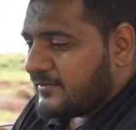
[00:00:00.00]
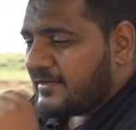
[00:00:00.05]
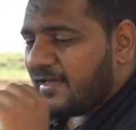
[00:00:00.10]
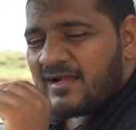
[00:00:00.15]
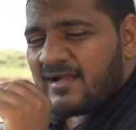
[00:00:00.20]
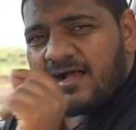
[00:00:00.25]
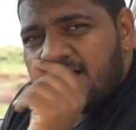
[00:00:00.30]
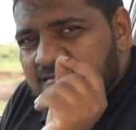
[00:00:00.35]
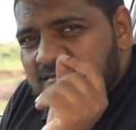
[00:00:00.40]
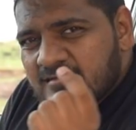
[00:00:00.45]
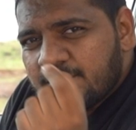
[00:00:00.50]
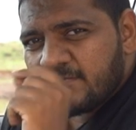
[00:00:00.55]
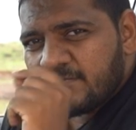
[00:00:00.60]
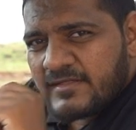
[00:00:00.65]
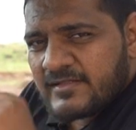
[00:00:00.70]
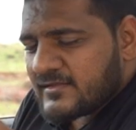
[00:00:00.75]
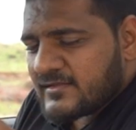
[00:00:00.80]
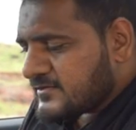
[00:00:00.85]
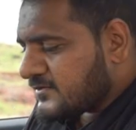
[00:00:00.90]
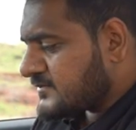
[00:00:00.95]
There are some
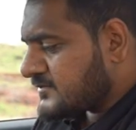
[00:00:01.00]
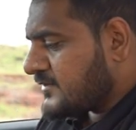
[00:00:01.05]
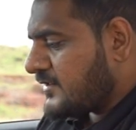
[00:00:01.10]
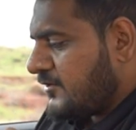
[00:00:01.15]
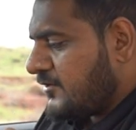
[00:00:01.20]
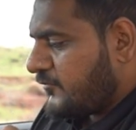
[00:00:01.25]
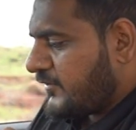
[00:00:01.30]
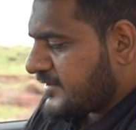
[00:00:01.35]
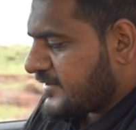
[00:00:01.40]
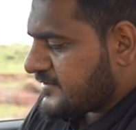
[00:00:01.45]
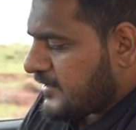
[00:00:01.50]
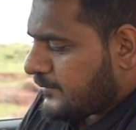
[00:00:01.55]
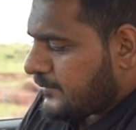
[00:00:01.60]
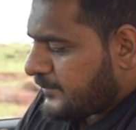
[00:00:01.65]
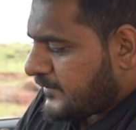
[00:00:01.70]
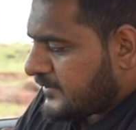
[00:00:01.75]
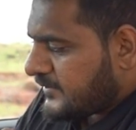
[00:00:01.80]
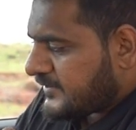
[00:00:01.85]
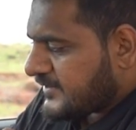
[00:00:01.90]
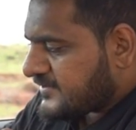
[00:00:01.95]
niggles. For
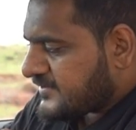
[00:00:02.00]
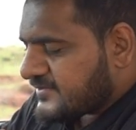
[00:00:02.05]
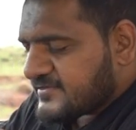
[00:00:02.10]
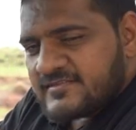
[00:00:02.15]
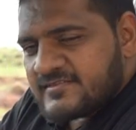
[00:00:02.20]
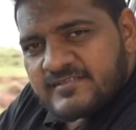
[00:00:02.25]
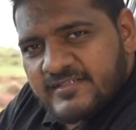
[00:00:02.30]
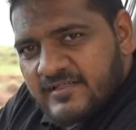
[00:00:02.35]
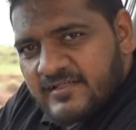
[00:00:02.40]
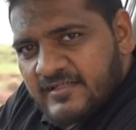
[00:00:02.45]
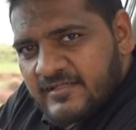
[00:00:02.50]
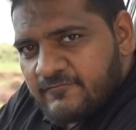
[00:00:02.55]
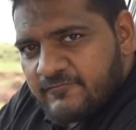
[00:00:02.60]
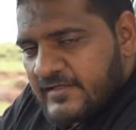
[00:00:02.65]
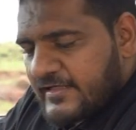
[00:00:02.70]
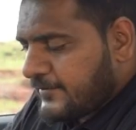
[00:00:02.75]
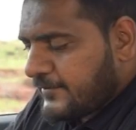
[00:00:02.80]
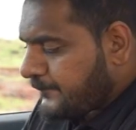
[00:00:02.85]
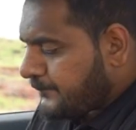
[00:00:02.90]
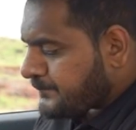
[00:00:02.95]
example, this steering
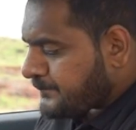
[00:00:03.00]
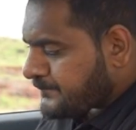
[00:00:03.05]
wheel